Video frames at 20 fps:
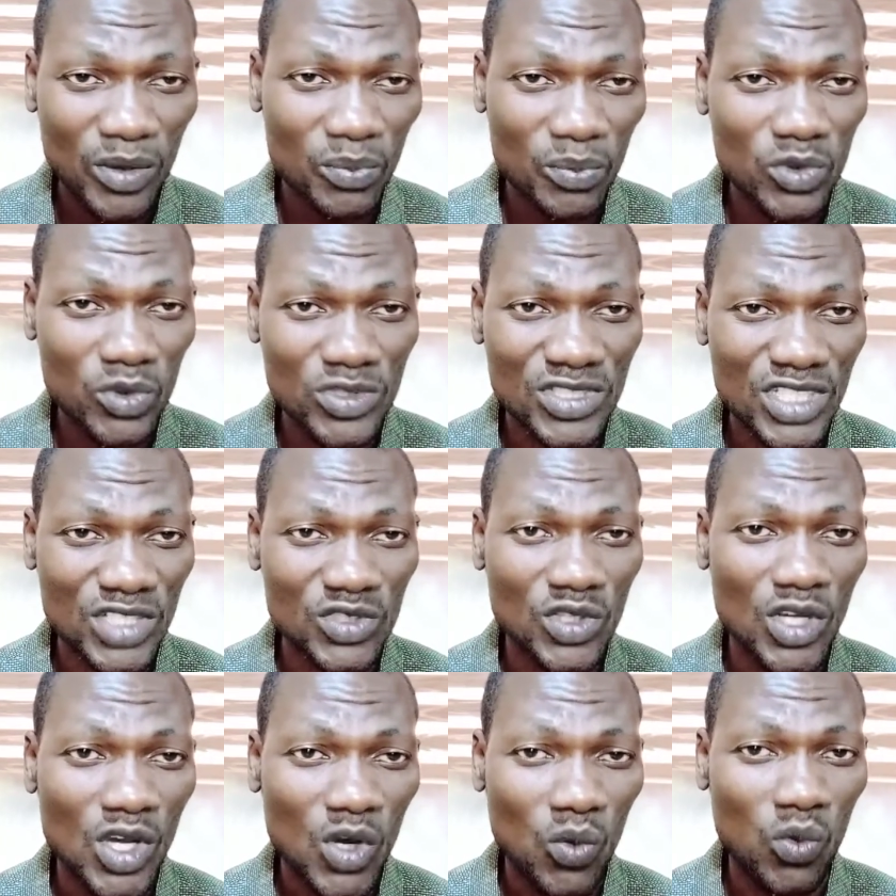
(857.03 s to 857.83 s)
process
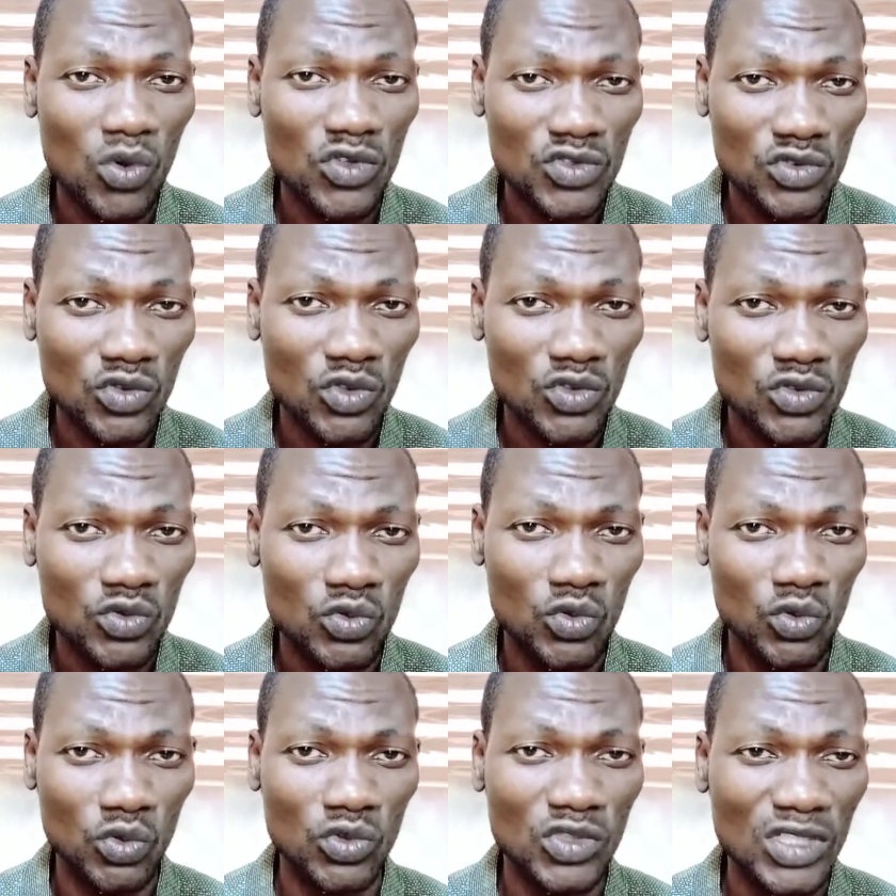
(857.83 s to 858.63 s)
was not
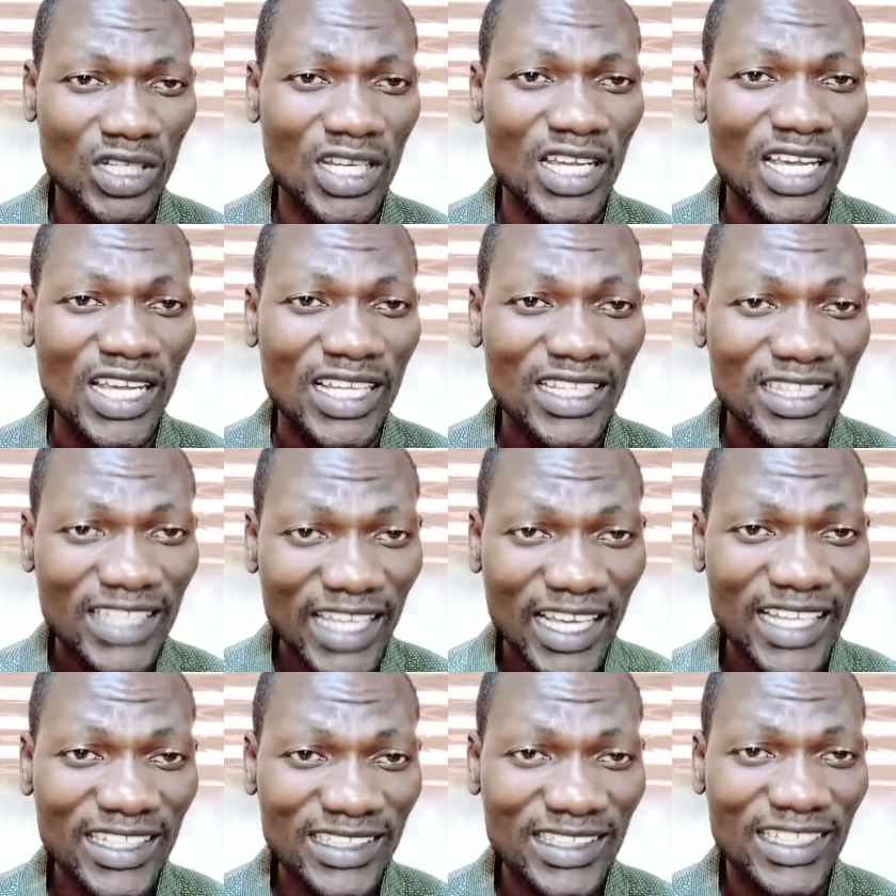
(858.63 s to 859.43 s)
good.
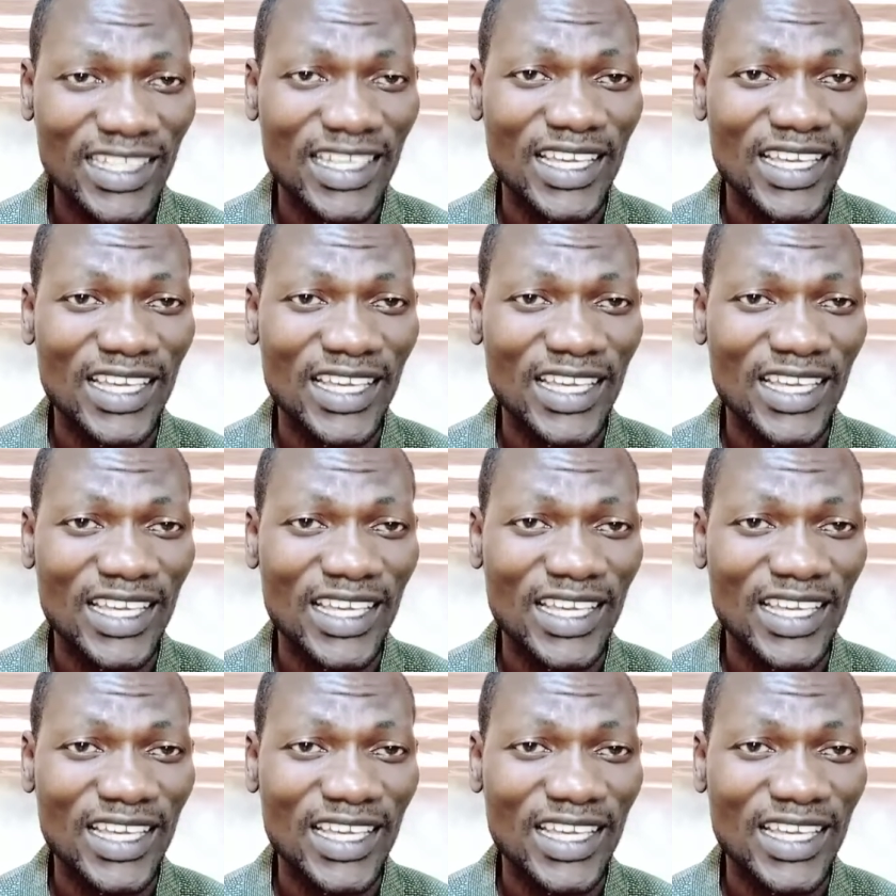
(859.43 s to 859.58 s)
Then